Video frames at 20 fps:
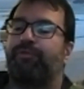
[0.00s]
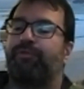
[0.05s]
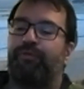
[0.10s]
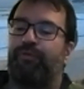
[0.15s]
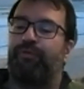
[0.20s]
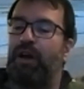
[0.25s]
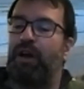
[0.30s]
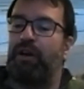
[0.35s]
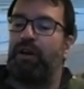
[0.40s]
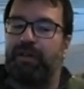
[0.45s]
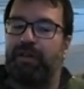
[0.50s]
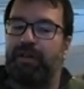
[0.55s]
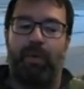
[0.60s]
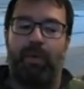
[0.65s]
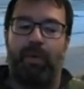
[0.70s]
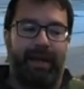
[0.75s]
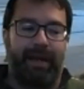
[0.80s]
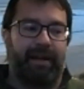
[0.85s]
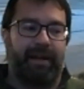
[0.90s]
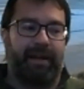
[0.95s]
very
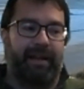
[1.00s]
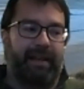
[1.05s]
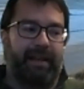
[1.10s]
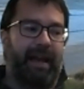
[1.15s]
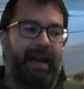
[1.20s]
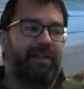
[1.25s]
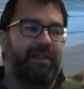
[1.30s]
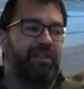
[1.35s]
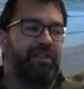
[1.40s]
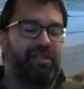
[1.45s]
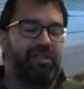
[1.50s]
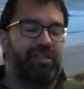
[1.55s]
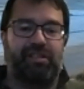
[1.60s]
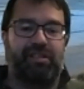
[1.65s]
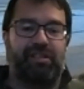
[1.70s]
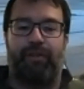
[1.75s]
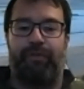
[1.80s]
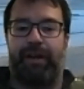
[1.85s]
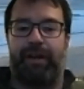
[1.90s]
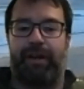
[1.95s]
quickly at the
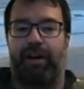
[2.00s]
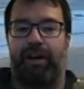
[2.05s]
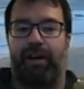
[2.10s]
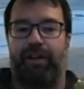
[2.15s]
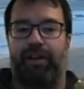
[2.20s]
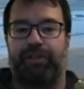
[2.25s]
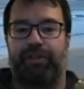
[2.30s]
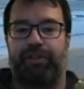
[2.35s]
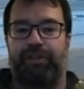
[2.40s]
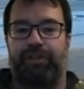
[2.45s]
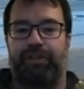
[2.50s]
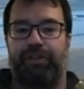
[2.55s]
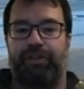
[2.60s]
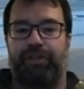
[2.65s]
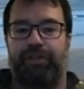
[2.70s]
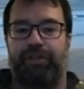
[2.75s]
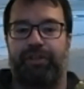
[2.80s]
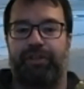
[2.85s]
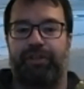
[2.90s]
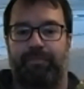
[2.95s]
stuff I can't do yet.
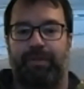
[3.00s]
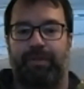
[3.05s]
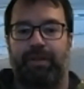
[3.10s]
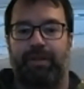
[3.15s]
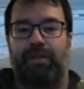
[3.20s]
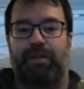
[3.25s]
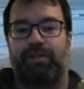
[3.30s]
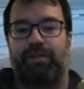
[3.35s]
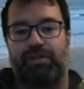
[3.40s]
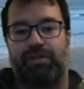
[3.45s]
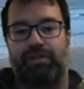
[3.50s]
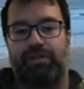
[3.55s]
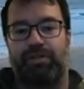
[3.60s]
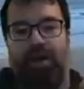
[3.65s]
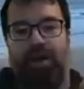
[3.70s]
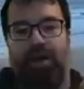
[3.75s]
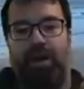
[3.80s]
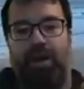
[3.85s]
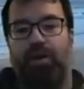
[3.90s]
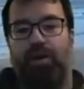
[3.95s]

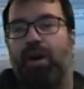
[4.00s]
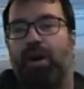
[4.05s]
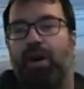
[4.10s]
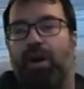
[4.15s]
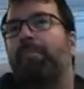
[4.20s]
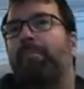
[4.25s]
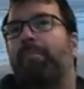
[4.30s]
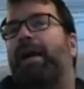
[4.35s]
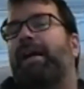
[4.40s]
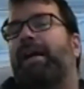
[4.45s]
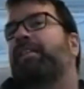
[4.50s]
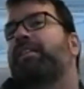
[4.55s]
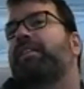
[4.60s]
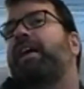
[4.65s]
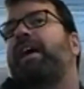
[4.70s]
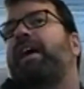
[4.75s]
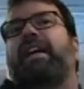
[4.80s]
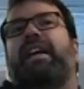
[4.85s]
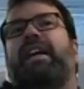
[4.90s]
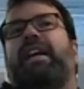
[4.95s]
So back in the
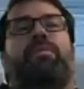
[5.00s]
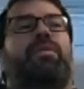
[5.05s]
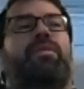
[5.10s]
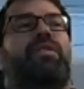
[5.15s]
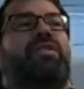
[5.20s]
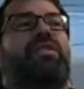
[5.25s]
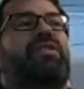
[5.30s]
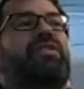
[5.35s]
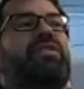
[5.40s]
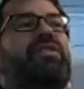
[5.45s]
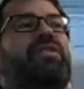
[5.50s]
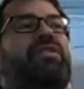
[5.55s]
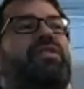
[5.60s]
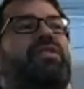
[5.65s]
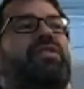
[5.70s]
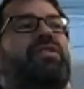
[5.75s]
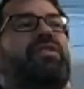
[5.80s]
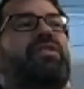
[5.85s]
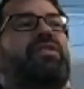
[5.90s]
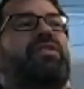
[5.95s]
day, it was
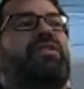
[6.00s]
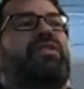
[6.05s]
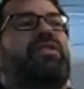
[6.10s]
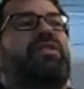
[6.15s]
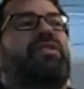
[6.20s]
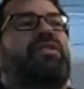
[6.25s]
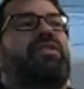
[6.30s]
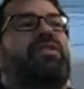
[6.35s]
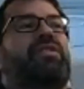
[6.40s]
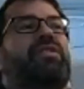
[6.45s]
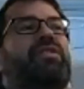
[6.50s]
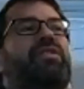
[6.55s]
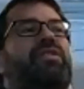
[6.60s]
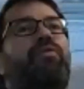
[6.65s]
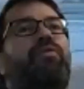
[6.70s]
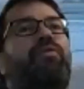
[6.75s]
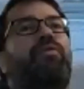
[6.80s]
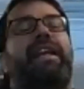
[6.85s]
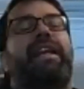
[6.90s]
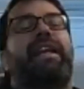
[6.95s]
uh,
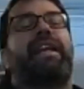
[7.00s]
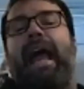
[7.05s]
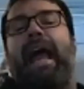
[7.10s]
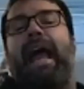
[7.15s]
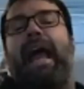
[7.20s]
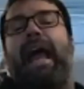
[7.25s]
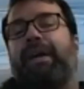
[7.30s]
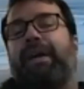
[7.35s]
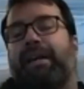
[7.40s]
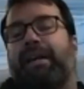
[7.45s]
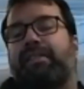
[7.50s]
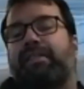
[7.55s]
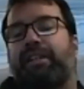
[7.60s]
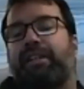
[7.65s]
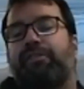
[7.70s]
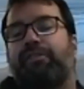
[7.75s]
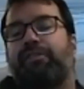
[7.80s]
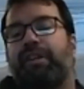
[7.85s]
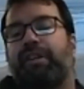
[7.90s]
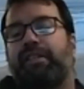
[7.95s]
really epic
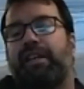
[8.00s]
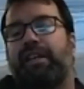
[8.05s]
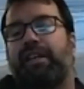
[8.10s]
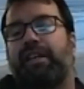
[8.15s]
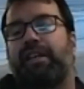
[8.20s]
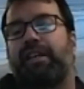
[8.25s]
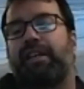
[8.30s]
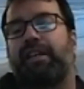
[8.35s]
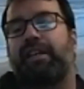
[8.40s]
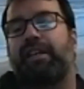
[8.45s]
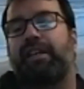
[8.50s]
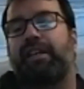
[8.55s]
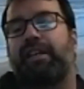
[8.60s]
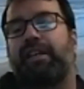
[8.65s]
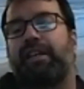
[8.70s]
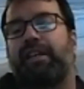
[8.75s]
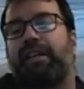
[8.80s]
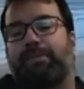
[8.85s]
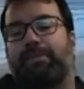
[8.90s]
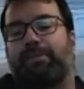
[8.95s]
synchronization of
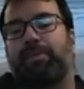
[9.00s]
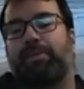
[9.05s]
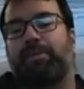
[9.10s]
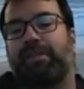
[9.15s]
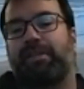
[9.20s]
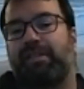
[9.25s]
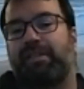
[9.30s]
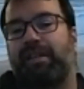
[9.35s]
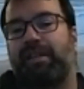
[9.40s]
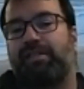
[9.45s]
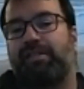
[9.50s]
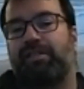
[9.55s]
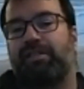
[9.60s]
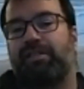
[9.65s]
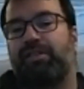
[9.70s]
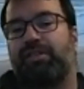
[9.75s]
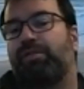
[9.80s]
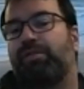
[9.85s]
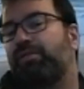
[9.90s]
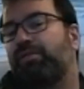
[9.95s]
timestamps between sensors
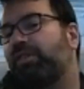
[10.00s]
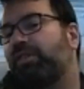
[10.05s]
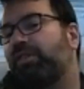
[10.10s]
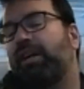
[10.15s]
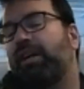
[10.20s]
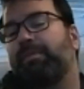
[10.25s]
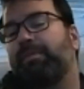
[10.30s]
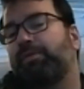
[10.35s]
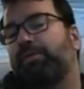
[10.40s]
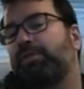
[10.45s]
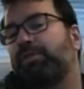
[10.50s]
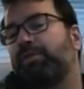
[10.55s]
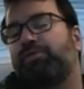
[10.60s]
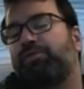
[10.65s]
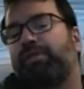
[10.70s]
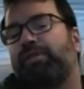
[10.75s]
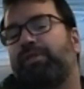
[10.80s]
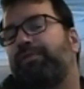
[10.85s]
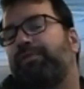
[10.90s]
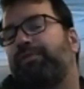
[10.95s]
whose times were
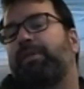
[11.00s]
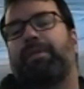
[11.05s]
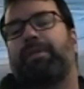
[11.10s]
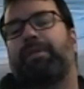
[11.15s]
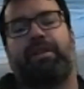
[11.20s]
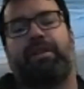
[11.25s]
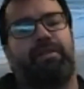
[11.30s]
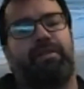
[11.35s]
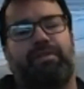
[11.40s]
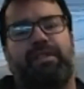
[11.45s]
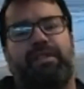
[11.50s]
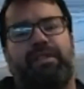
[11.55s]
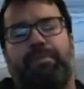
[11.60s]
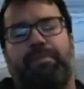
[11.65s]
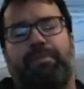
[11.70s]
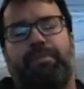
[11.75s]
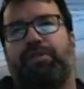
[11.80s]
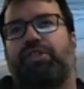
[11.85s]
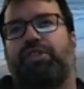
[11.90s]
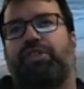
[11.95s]
drifting because of the
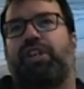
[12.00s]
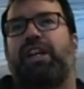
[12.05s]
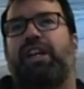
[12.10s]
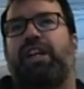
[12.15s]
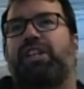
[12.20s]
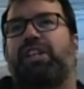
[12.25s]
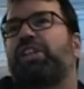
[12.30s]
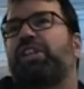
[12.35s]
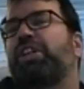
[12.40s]
temperature change